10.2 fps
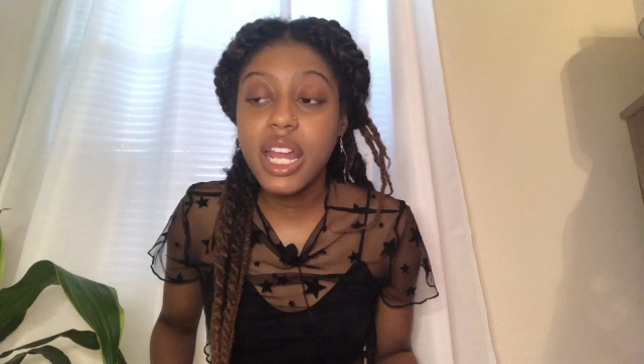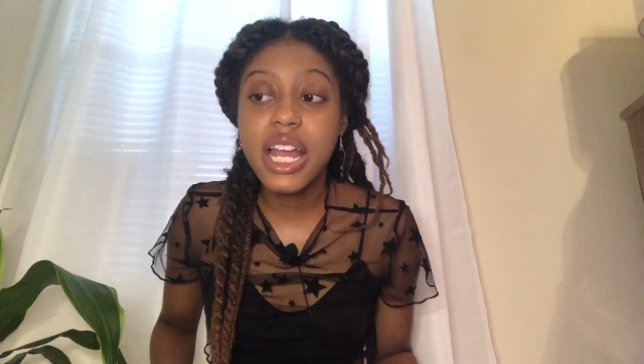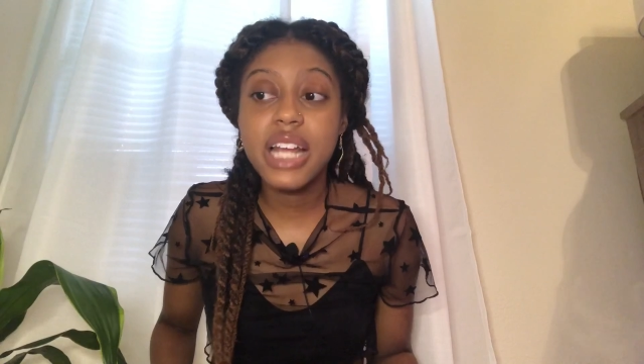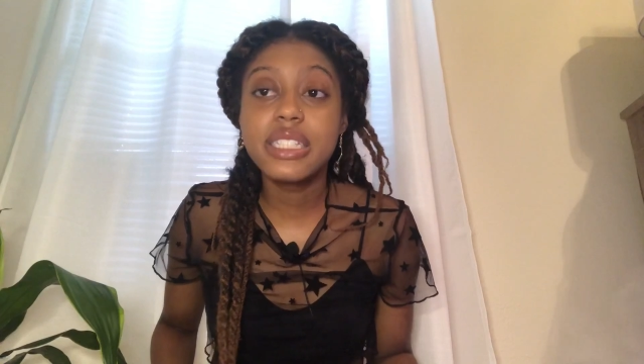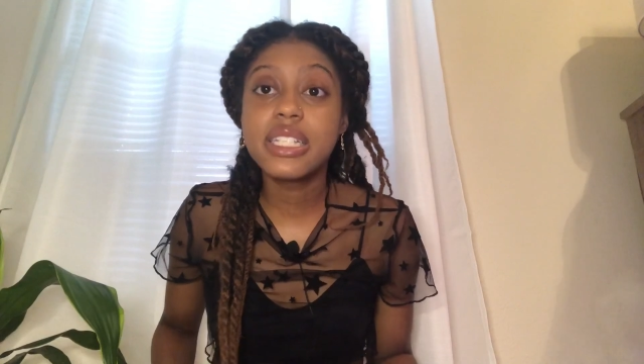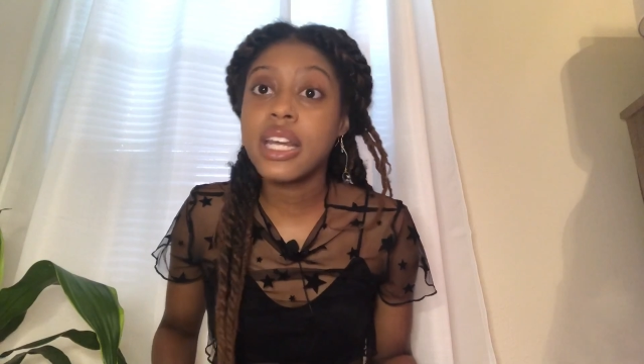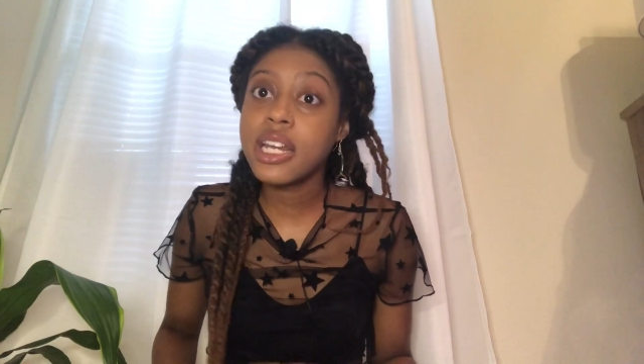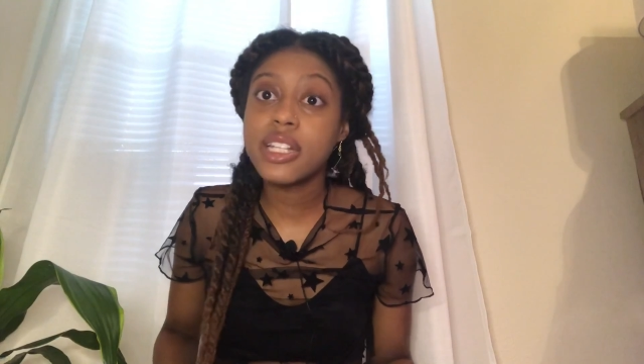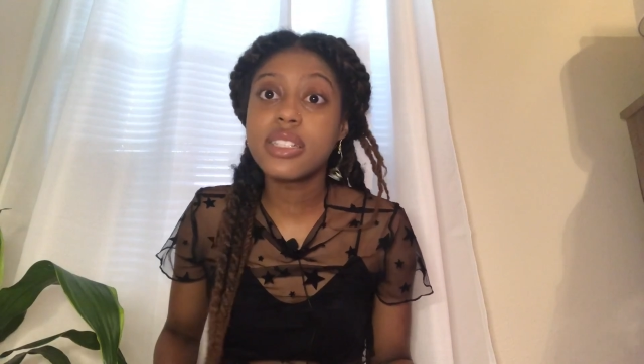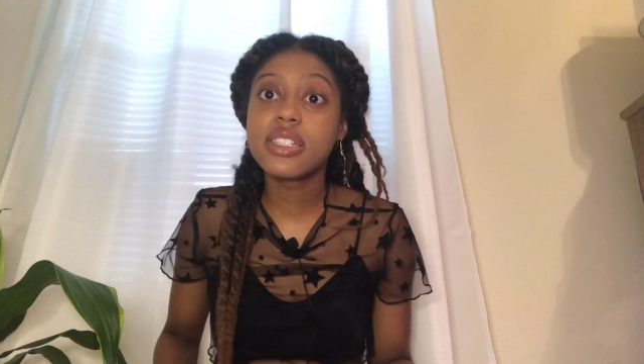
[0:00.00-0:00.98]

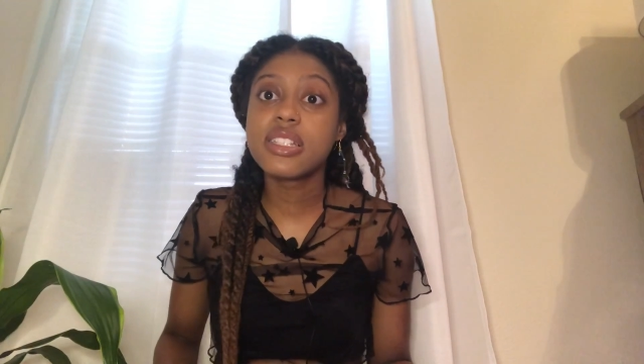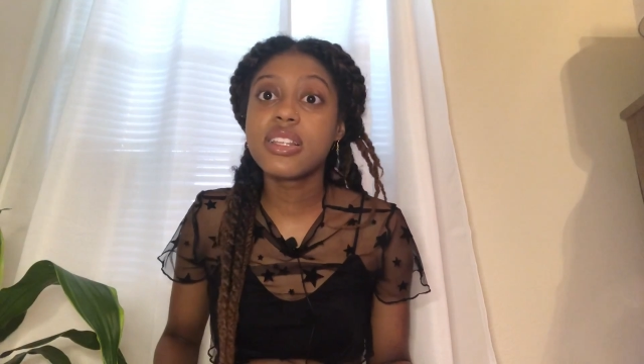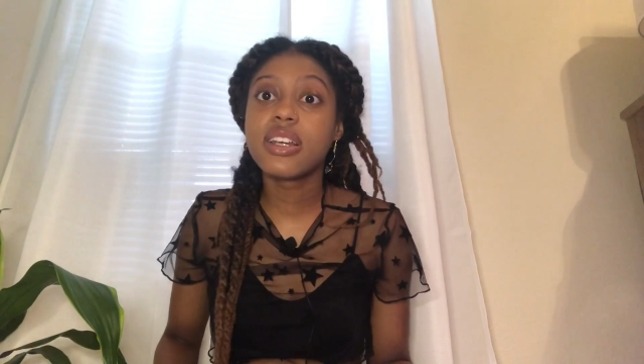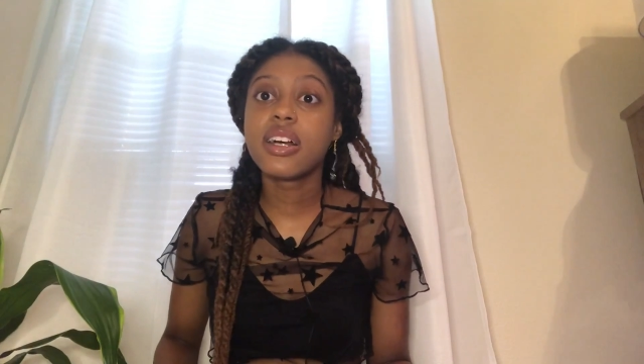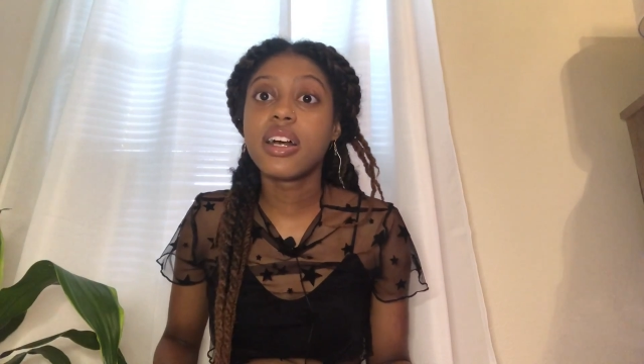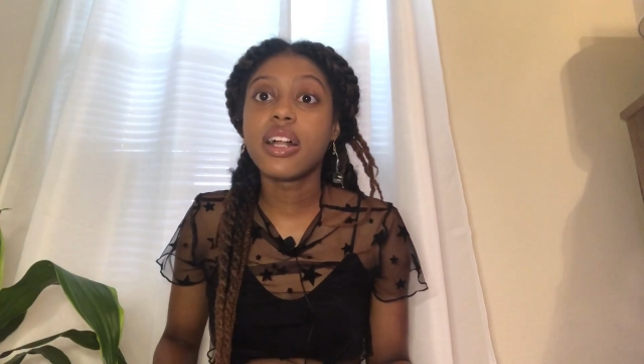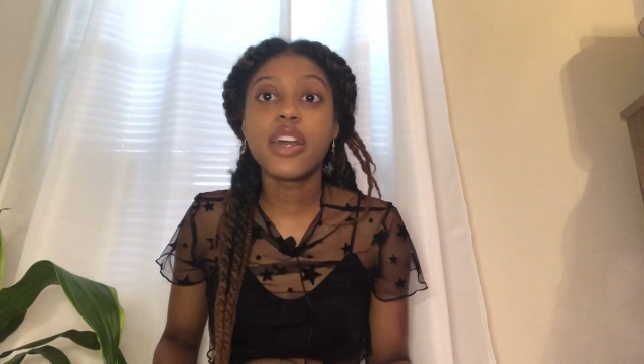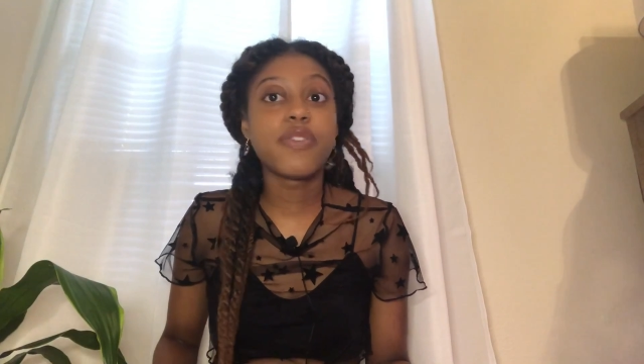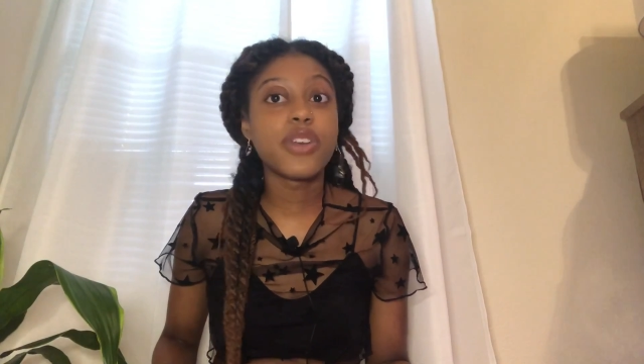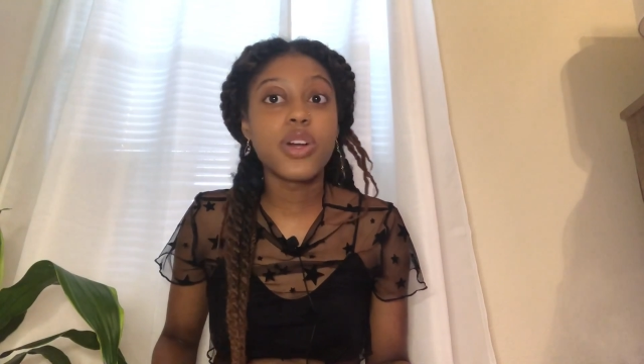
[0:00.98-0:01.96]
intense,
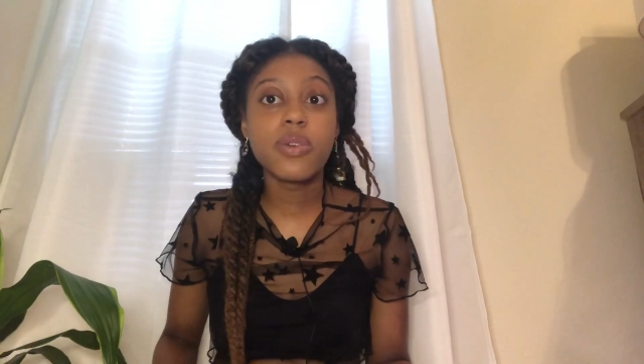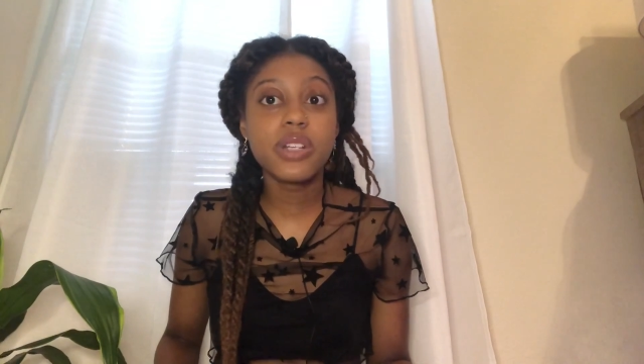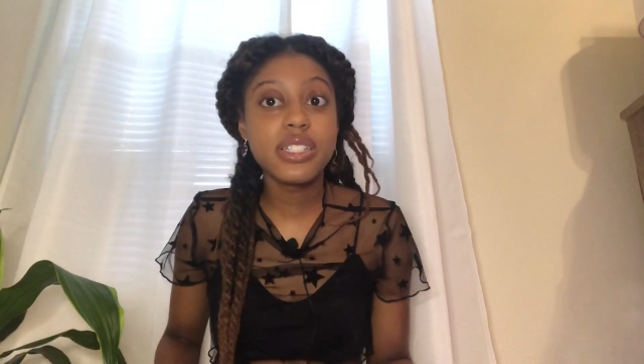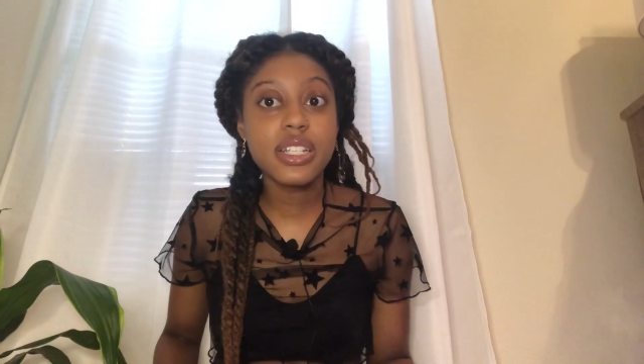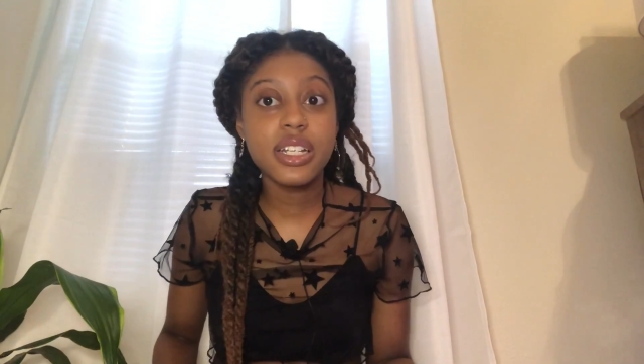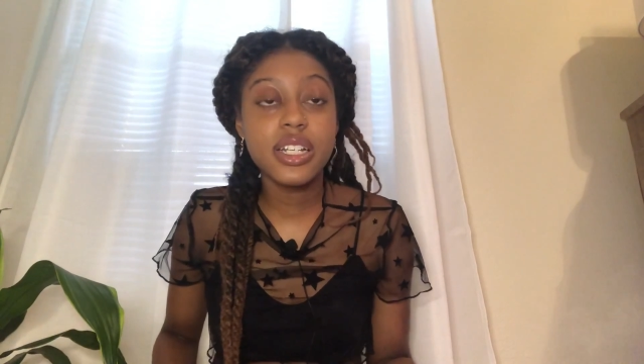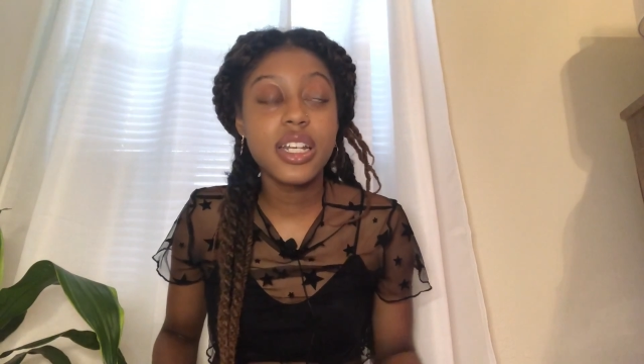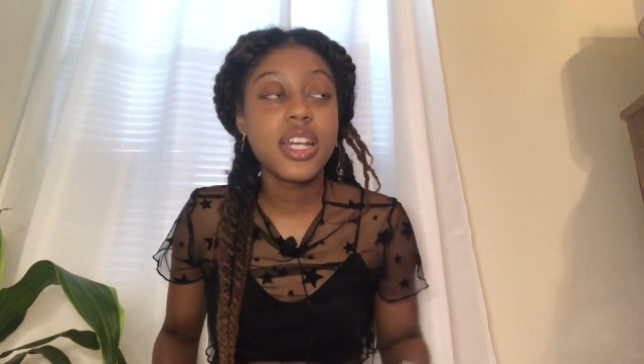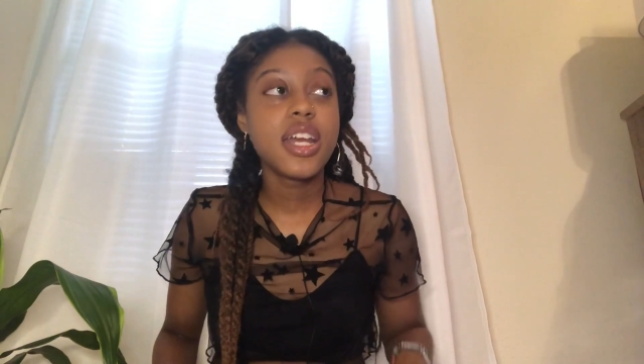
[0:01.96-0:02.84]
like for no reason,